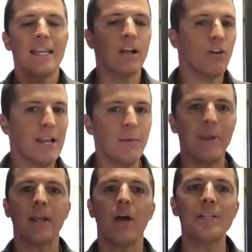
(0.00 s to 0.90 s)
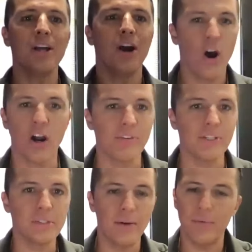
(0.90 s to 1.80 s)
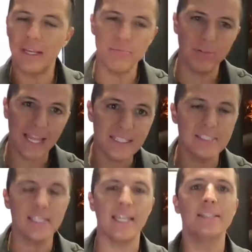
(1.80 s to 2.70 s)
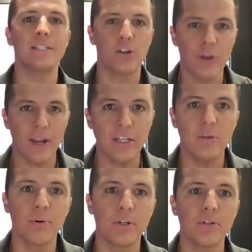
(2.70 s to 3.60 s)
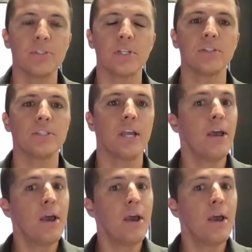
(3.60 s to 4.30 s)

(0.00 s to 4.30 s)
Now, granted, we can always harvest, right? We can plant seeds and create new producers.